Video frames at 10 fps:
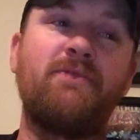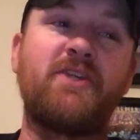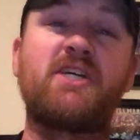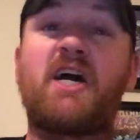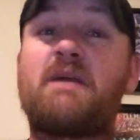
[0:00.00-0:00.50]

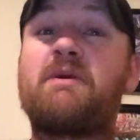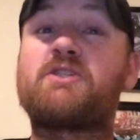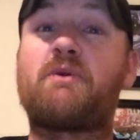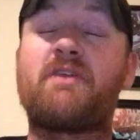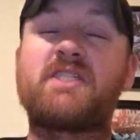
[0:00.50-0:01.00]
the
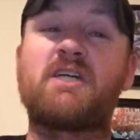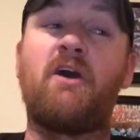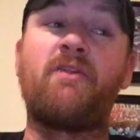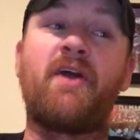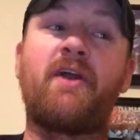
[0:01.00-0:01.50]
documentary that's
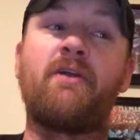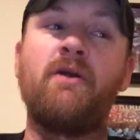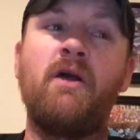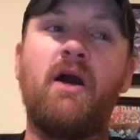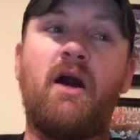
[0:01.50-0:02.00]
on there
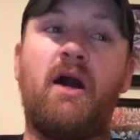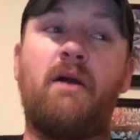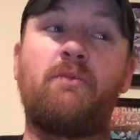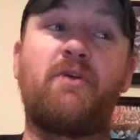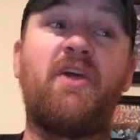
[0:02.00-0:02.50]

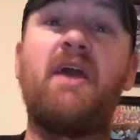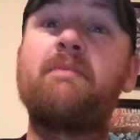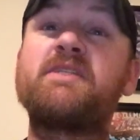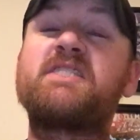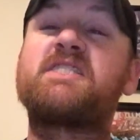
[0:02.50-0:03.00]
um, with
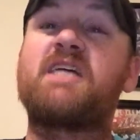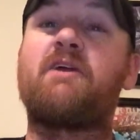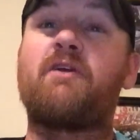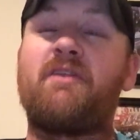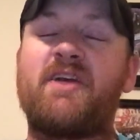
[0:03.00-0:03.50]
him and
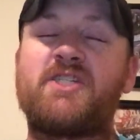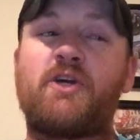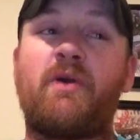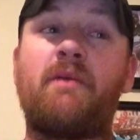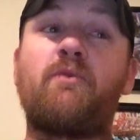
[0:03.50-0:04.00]
Sarah, they
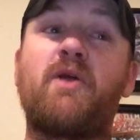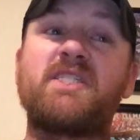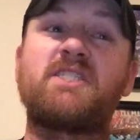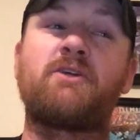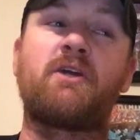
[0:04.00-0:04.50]
show him
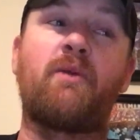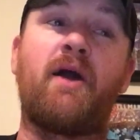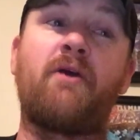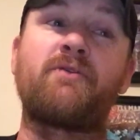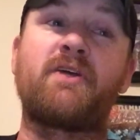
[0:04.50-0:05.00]
wrestling
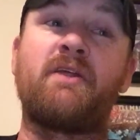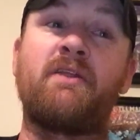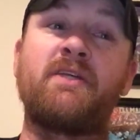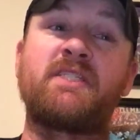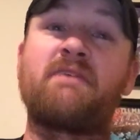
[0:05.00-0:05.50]
around
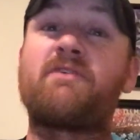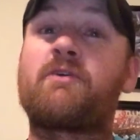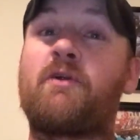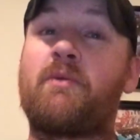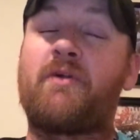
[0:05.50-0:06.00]
in his living
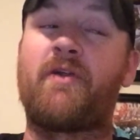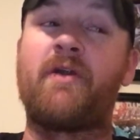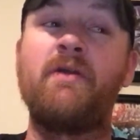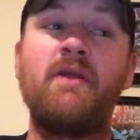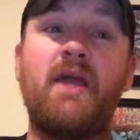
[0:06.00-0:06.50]
room with
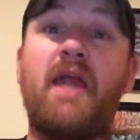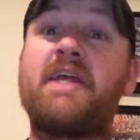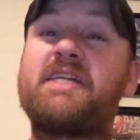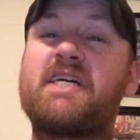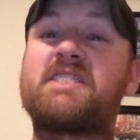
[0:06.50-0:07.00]
her, and
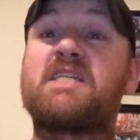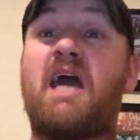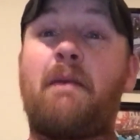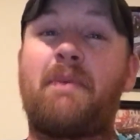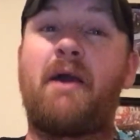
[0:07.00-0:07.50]
he does tap